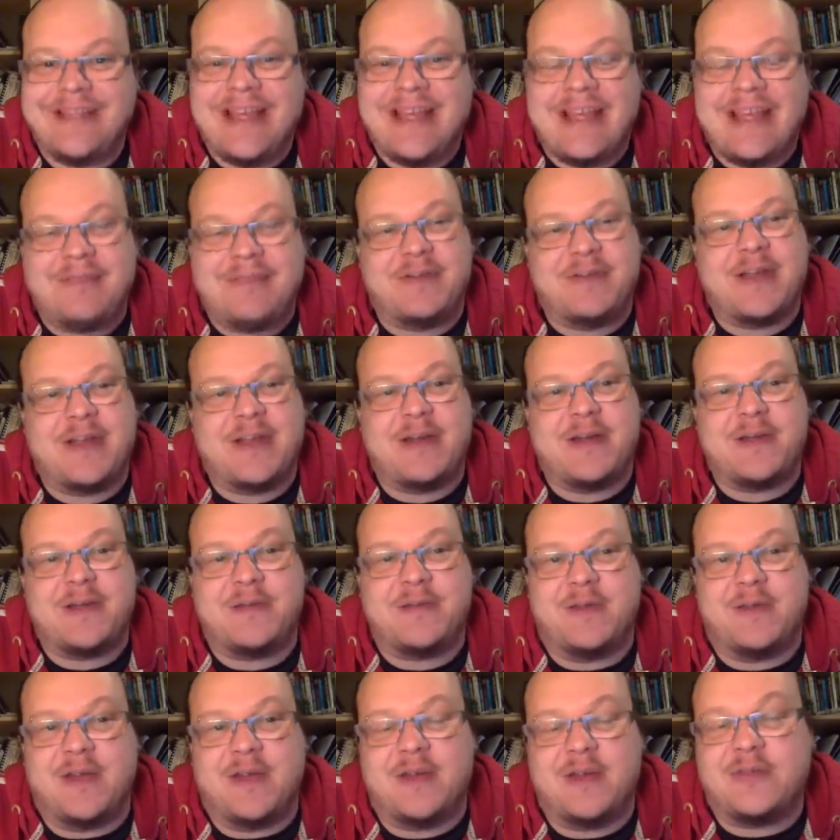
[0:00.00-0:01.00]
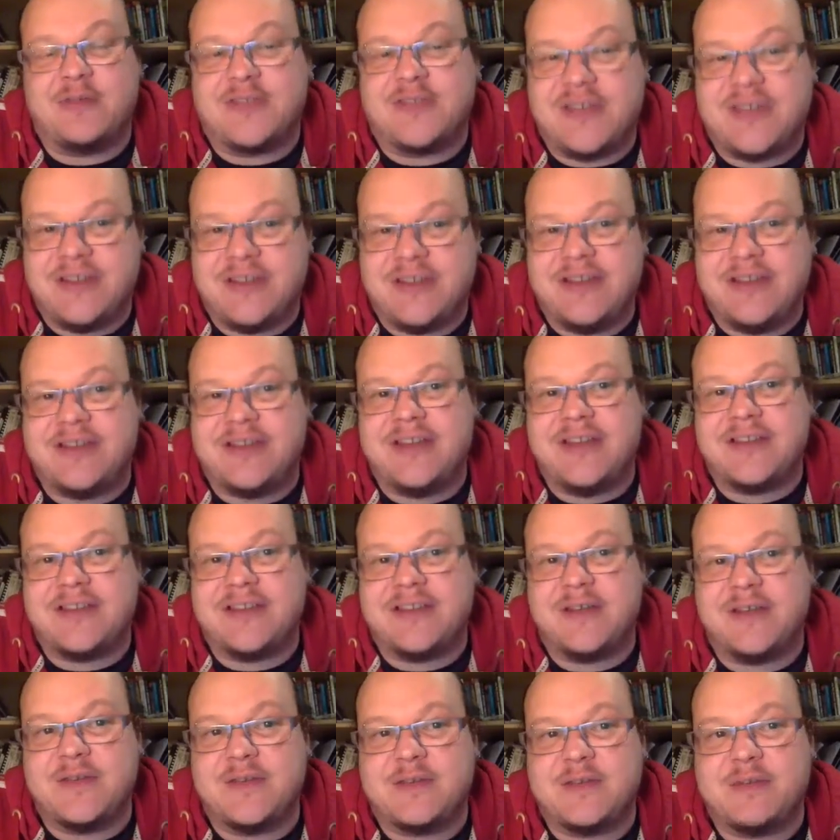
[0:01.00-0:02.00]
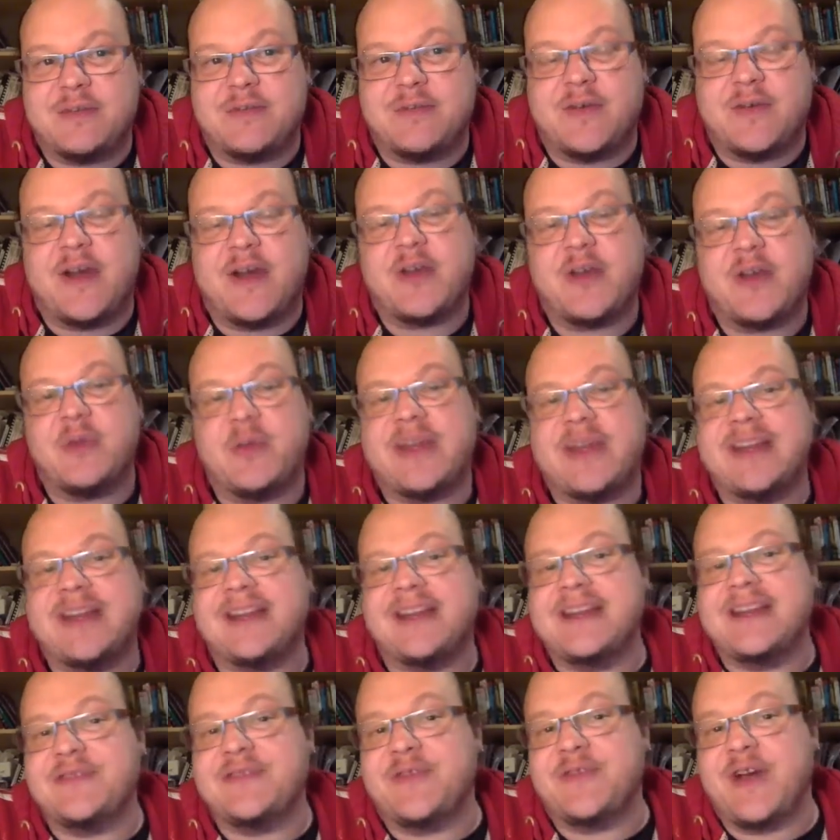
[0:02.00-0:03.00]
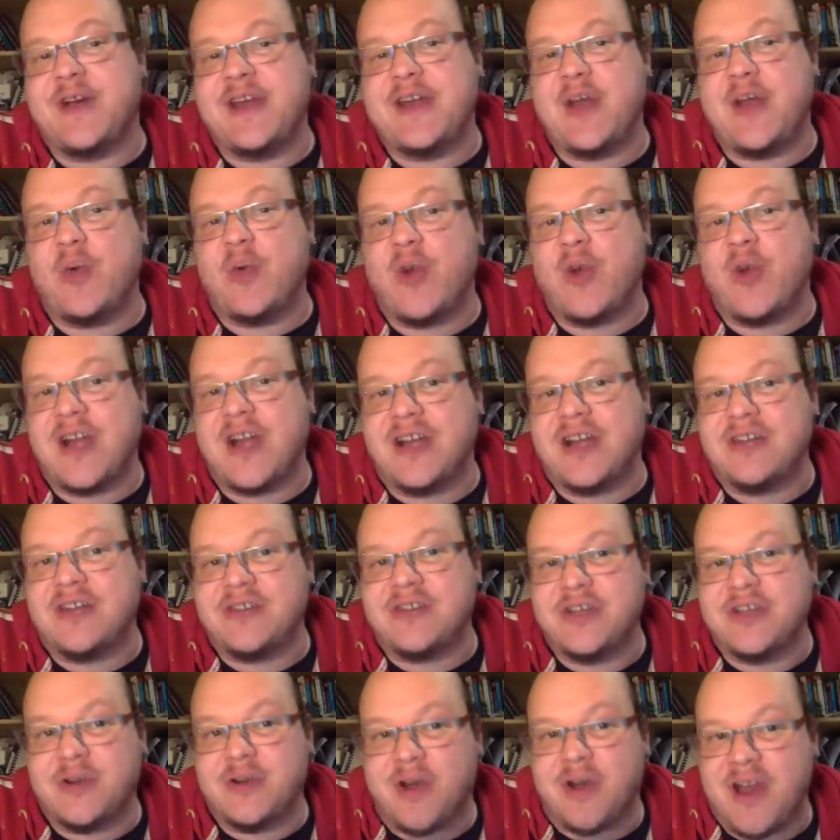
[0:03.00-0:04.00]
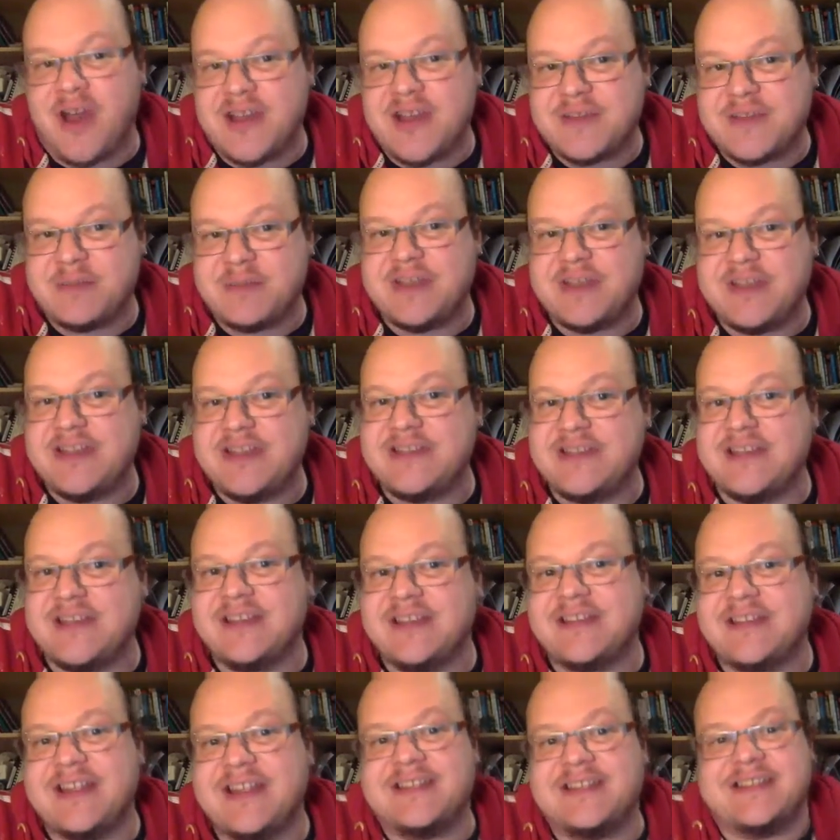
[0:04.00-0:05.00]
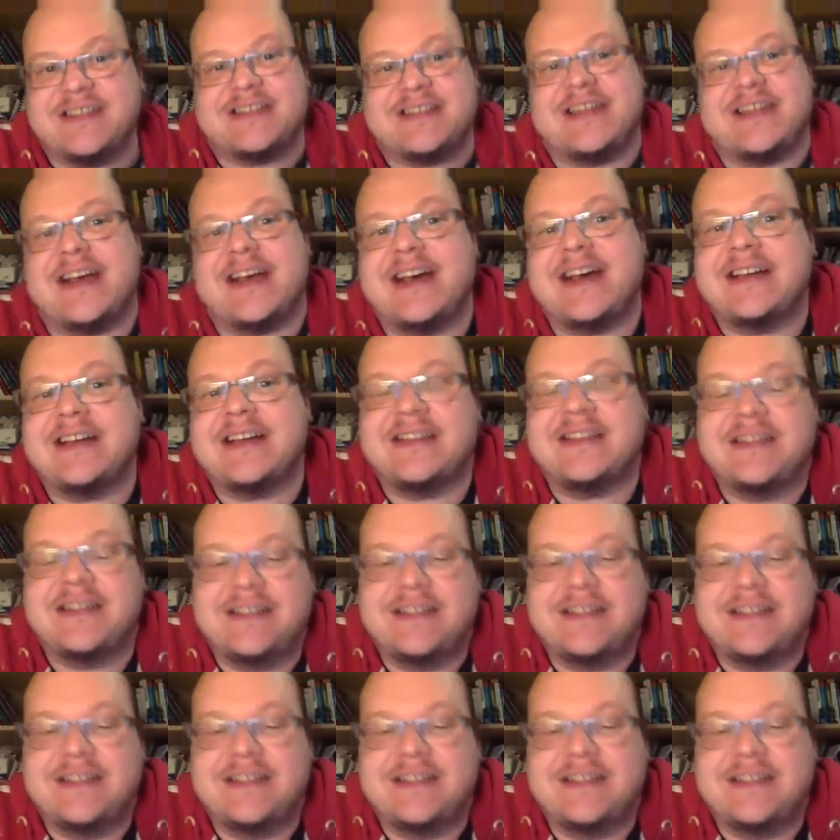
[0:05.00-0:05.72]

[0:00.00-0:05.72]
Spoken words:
If you're going through a local internet service provider, we can at least find out what country your ISP's in. So that's a start.